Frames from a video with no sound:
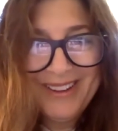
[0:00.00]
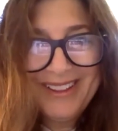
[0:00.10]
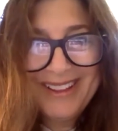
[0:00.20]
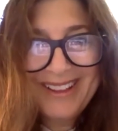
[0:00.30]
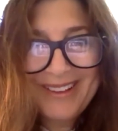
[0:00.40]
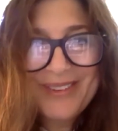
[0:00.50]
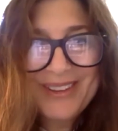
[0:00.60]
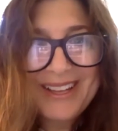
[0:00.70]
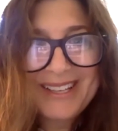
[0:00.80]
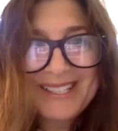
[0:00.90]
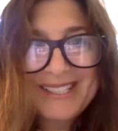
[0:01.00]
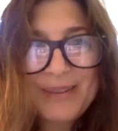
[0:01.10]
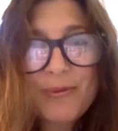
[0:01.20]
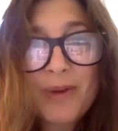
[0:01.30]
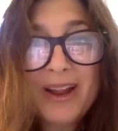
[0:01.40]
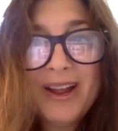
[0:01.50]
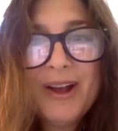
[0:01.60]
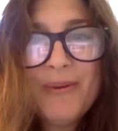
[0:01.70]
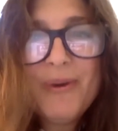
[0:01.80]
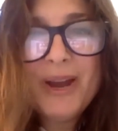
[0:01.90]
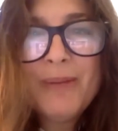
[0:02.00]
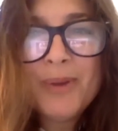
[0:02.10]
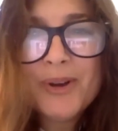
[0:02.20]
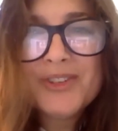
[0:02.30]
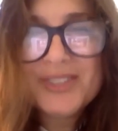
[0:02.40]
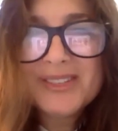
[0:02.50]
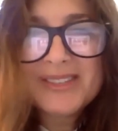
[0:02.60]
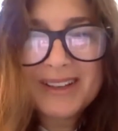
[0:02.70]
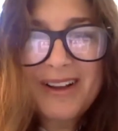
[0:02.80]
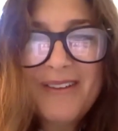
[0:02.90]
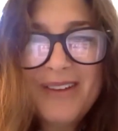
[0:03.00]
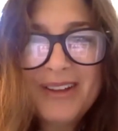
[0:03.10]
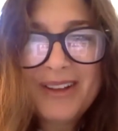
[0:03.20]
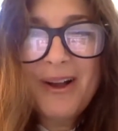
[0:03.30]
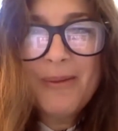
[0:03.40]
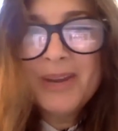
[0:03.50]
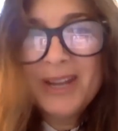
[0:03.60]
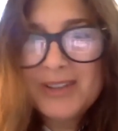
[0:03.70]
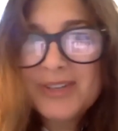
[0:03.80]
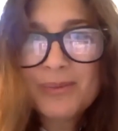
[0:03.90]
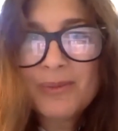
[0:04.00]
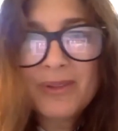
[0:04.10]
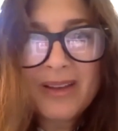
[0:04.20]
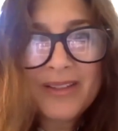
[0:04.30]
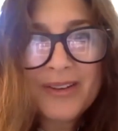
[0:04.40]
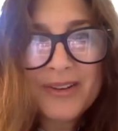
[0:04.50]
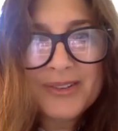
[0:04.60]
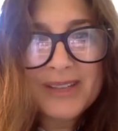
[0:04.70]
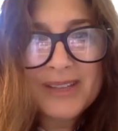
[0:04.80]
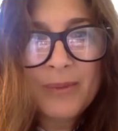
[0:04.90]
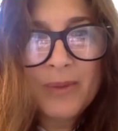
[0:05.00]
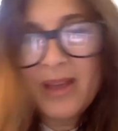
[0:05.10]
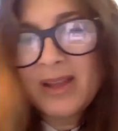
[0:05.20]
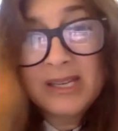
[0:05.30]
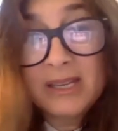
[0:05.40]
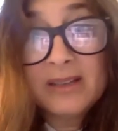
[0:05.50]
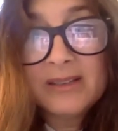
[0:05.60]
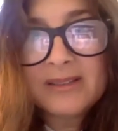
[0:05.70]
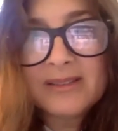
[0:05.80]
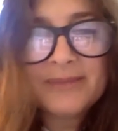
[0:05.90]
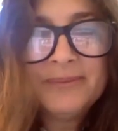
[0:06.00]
Like, I would like to see what emerges in combination with others and with ideas.